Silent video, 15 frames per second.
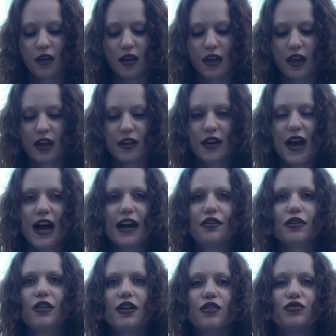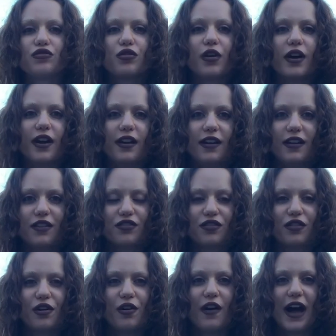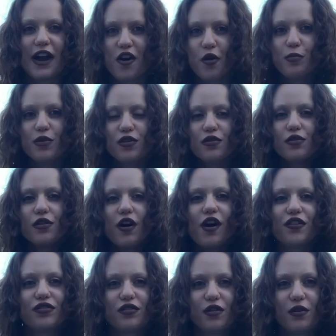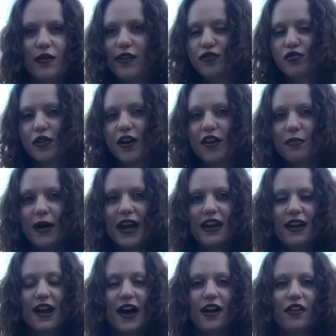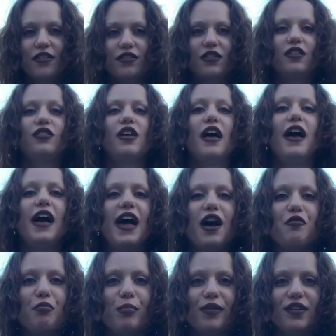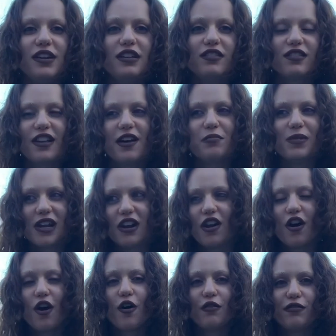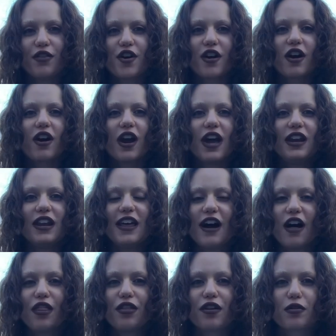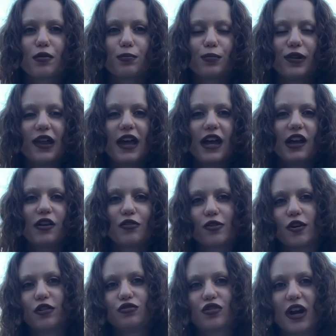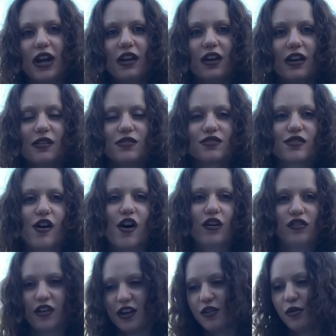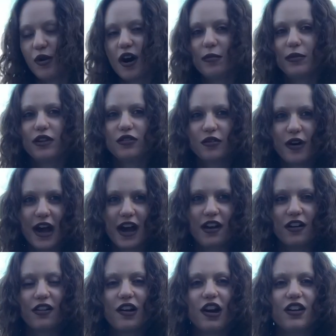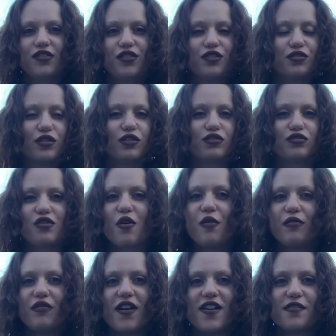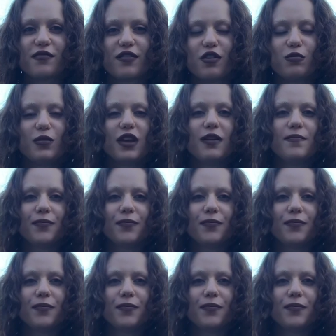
And yeah, I really enjoyed it, so I hope you also enjoyed my analysis. And please let me know if there are any other Bladee or Drain Gang songs that you want me to analyze. These are so fun for me.